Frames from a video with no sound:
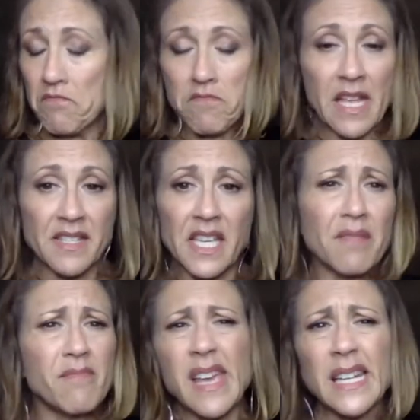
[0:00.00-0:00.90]
That's it.
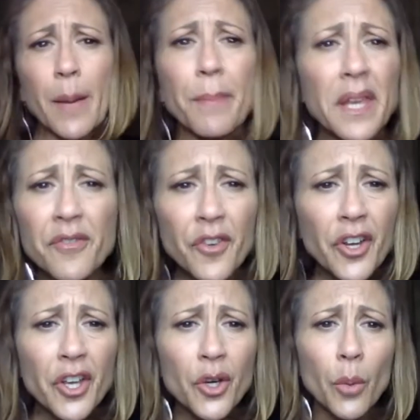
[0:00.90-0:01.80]
It may not be for
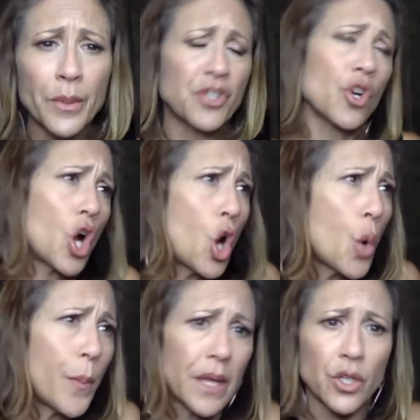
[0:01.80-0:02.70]
you, but you're
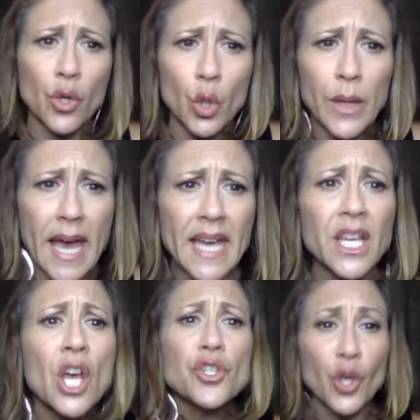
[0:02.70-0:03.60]
open. You're okay.
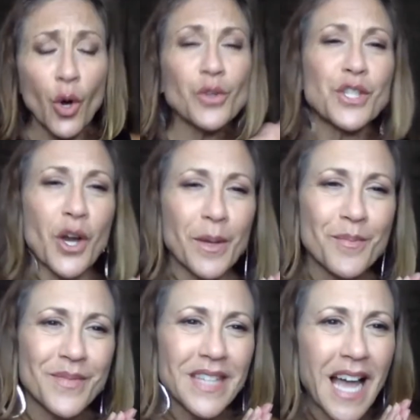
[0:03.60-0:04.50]
So, oh, sorry.
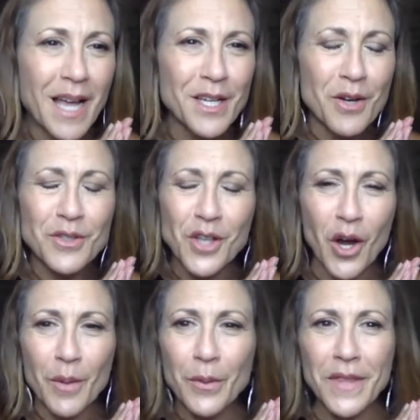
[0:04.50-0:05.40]
I know.
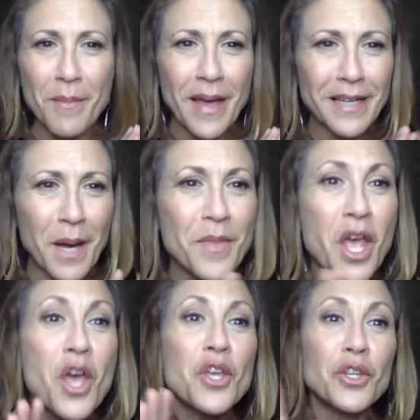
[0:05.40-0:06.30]
Sorry. Put that back up.
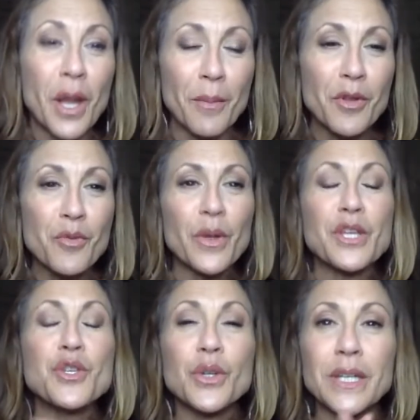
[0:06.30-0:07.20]
Number 3,
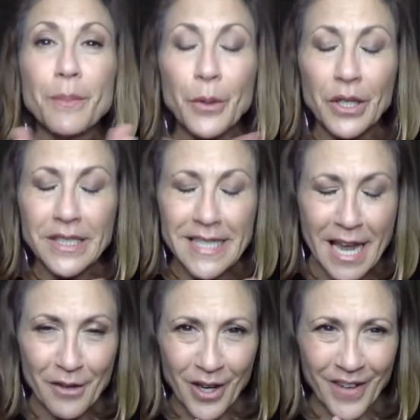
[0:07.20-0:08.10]
you could put
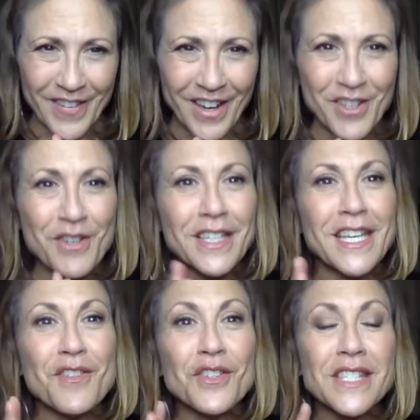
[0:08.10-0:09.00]
down on there. You could
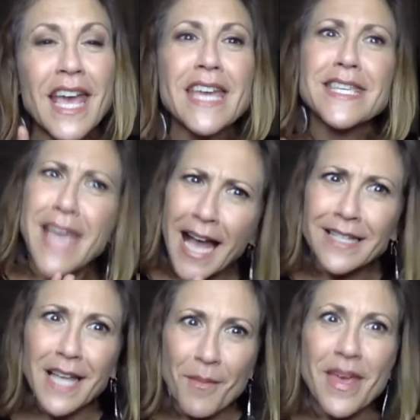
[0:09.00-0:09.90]
either say,
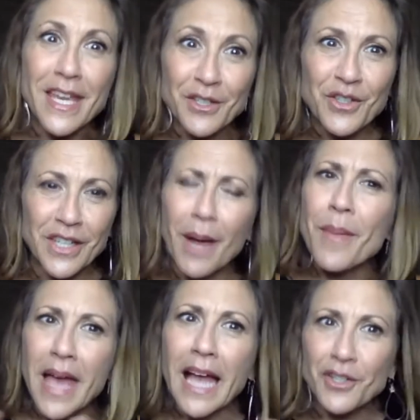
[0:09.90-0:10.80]
yes, I'm
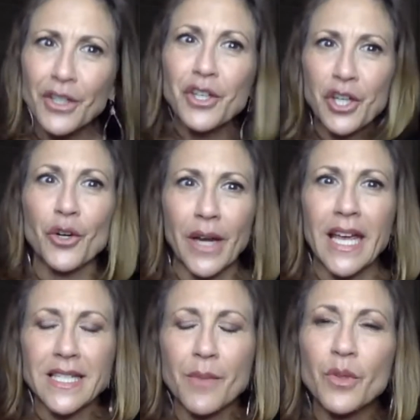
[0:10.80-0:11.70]
actually
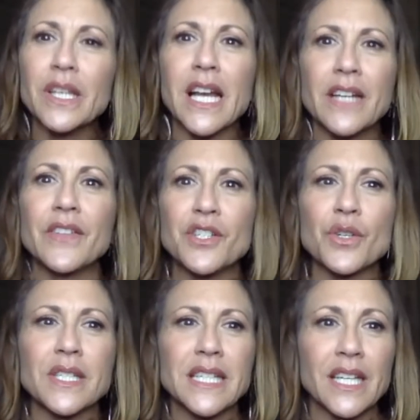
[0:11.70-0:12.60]
curious. I'm really kind of
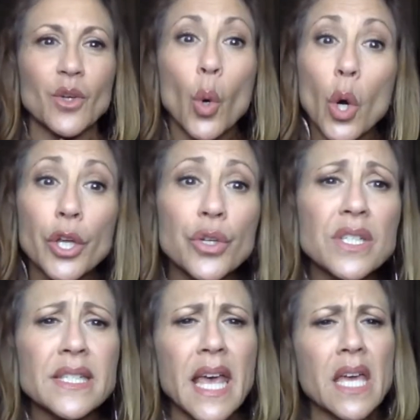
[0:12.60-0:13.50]
interested. Or you could
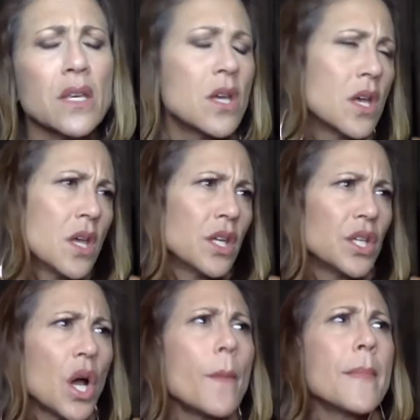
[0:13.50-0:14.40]
say, you
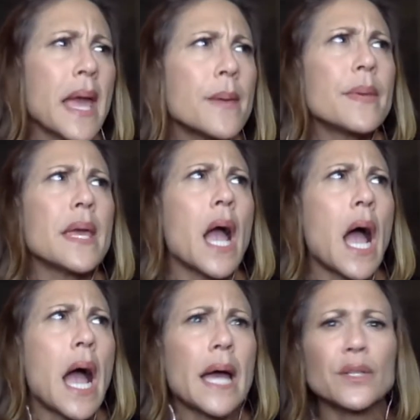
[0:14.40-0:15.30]
know, maybe.
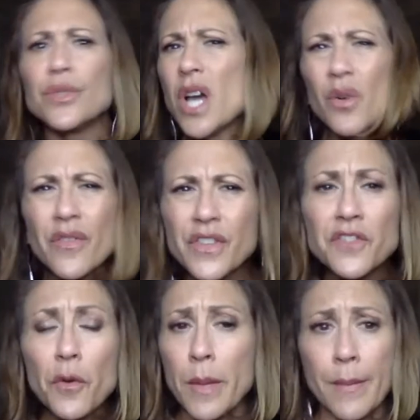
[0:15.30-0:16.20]
I don't know if it's
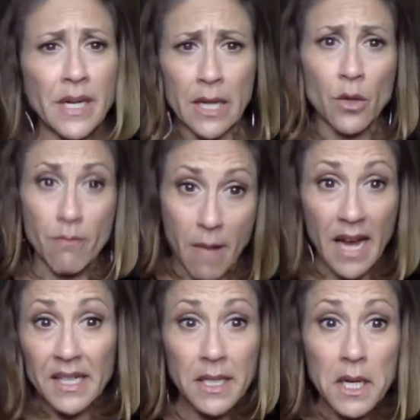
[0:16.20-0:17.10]
for me, but I don't
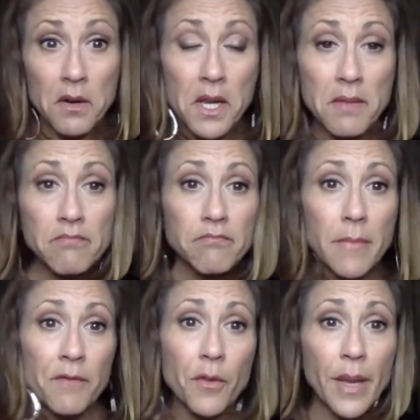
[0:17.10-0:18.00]
mind hearing
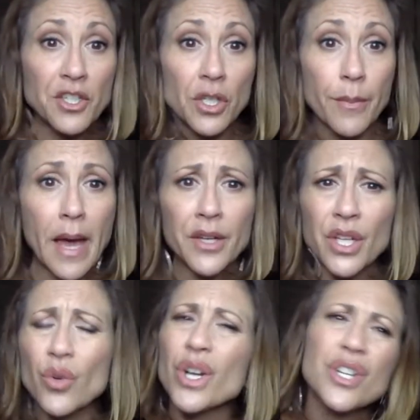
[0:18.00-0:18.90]
information about it.
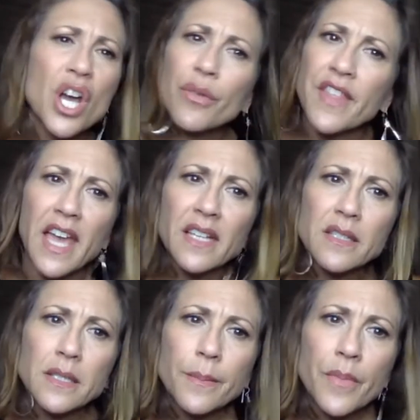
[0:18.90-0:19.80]
Or no,
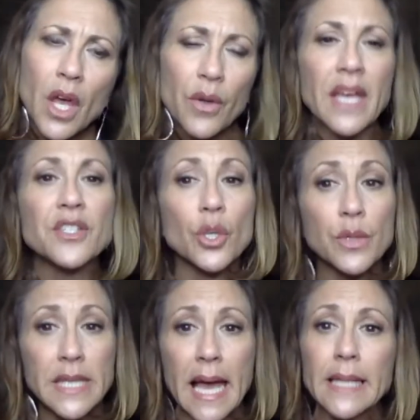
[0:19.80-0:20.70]
thanks. Okay. So
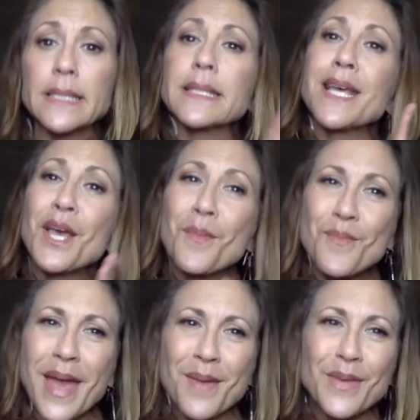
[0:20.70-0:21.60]
yes,
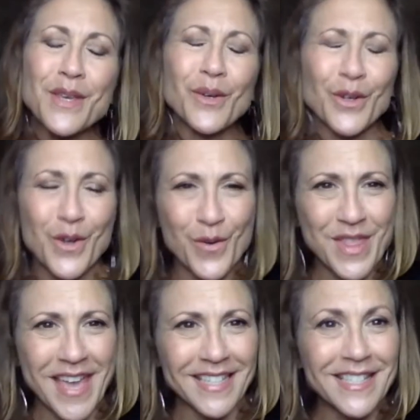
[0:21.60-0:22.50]
maybe, or no
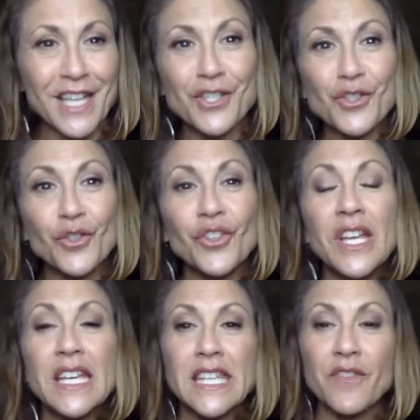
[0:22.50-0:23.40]
thanks. And she'll
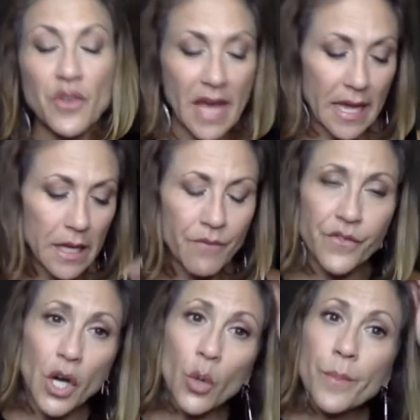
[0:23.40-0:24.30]
give you that
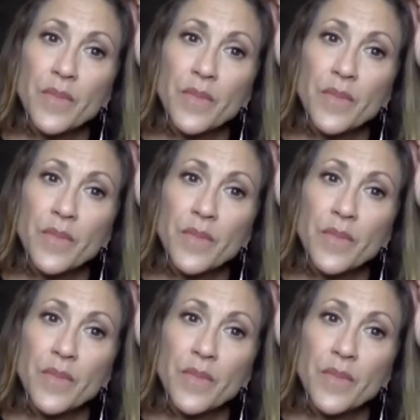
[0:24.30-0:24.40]
info.